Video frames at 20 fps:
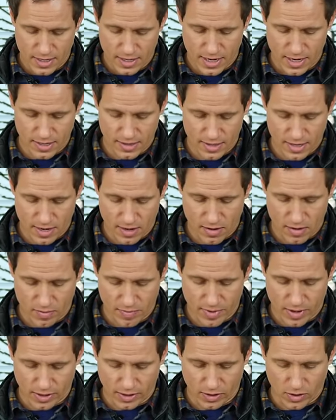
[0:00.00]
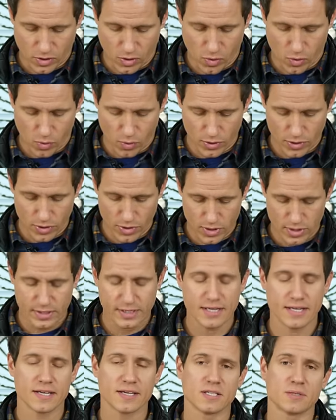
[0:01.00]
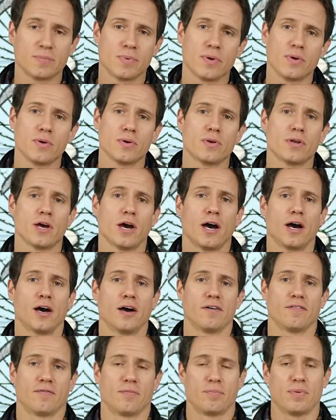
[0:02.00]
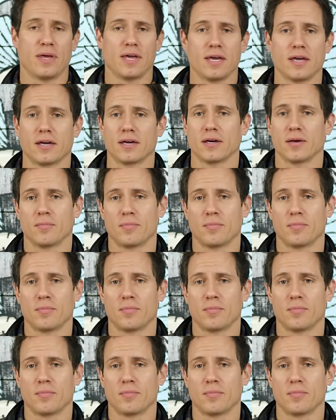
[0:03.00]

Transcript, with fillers: in there about a quarter teaspoon of pink